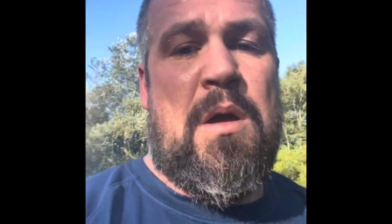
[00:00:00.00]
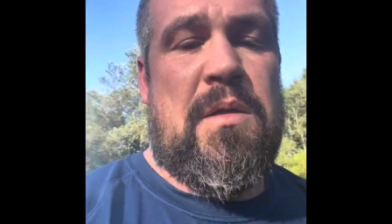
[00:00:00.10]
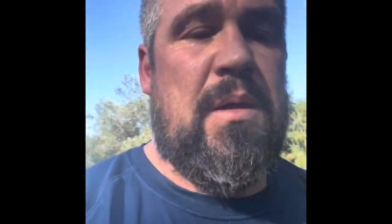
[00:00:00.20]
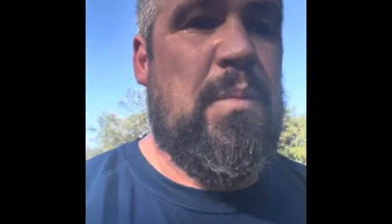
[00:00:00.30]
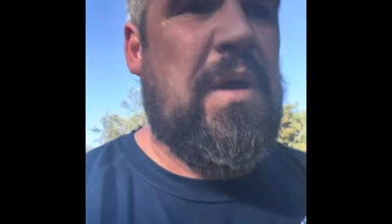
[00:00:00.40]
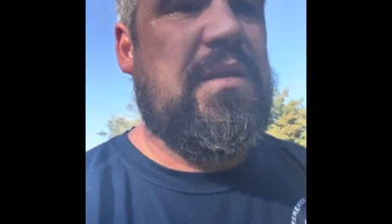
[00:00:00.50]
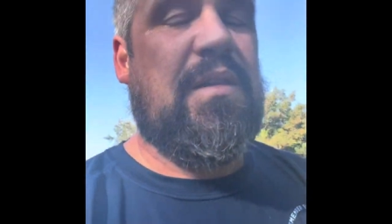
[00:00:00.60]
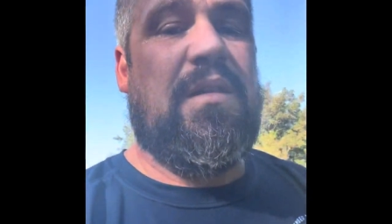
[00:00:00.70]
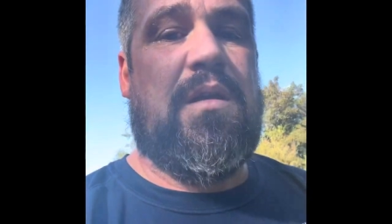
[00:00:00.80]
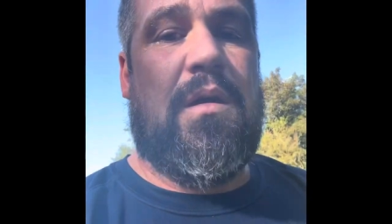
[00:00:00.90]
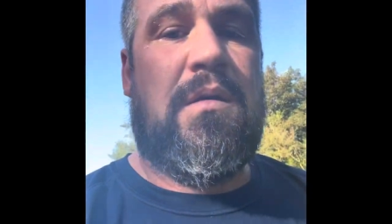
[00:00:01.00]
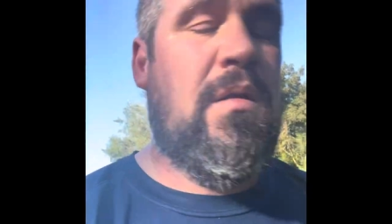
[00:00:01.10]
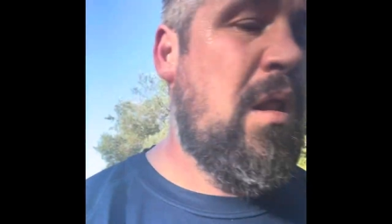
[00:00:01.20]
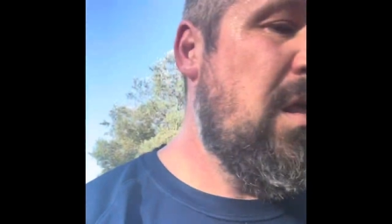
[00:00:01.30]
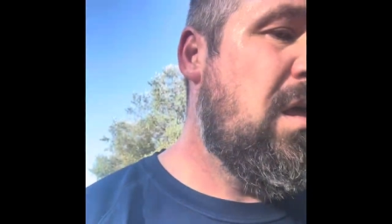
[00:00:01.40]
then back to the car
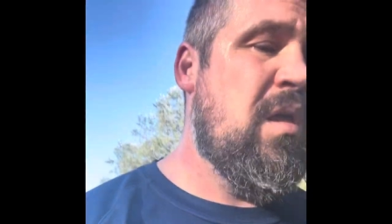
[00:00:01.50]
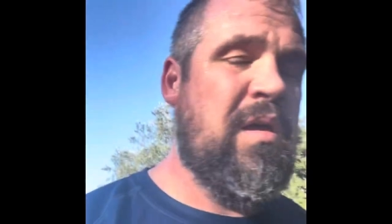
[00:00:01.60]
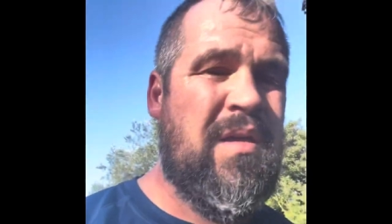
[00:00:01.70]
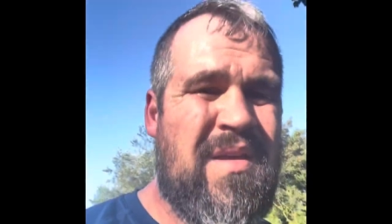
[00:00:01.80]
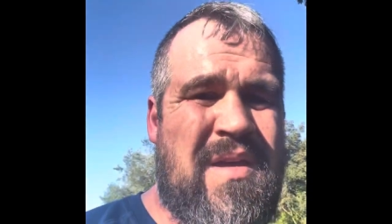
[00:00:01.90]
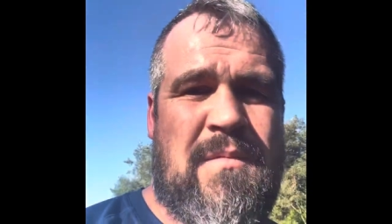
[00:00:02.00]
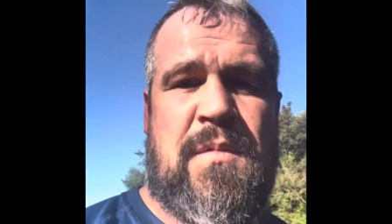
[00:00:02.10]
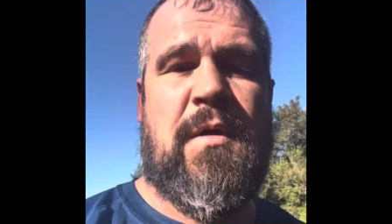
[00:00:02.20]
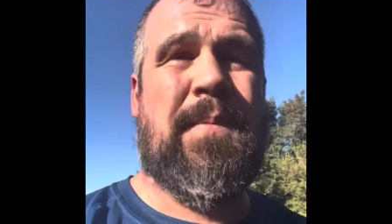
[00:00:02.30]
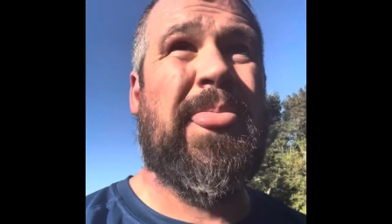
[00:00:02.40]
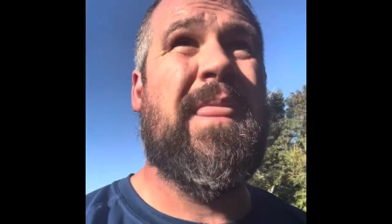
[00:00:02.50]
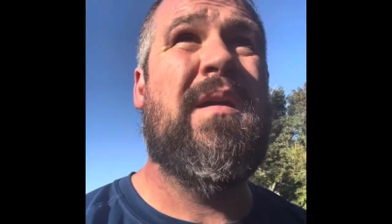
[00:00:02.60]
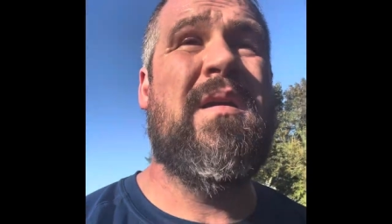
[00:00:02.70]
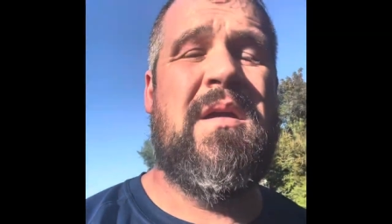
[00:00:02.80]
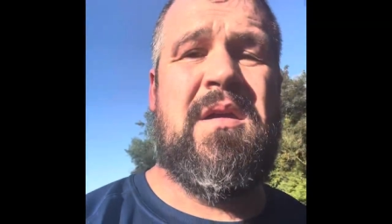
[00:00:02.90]
but
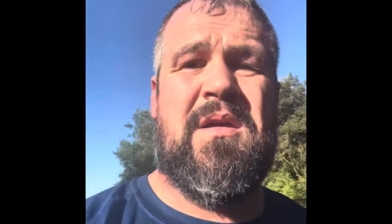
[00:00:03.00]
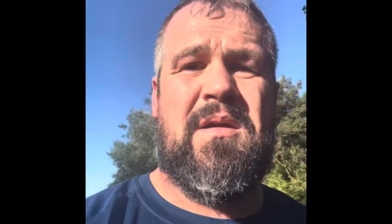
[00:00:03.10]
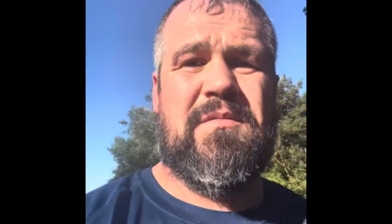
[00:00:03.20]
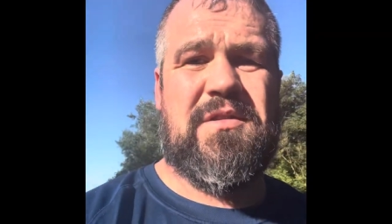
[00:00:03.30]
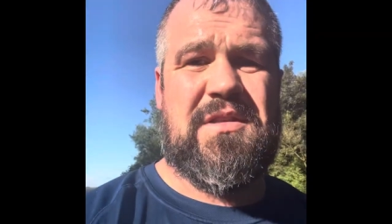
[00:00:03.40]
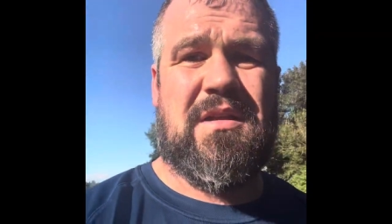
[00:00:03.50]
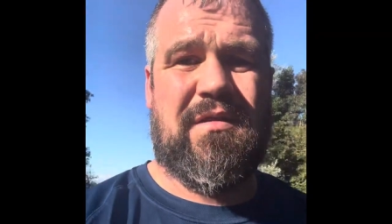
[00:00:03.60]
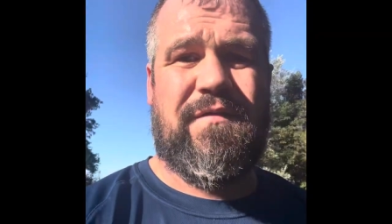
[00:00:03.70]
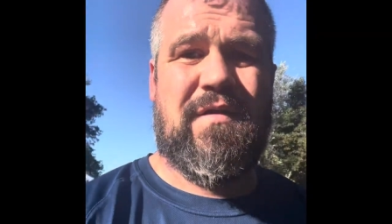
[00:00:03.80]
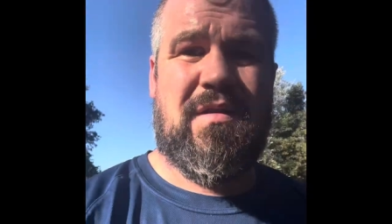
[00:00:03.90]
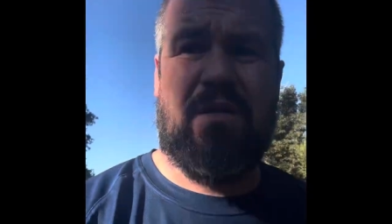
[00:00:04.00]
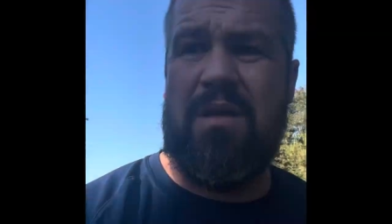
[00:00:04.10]
I'm just starting to feel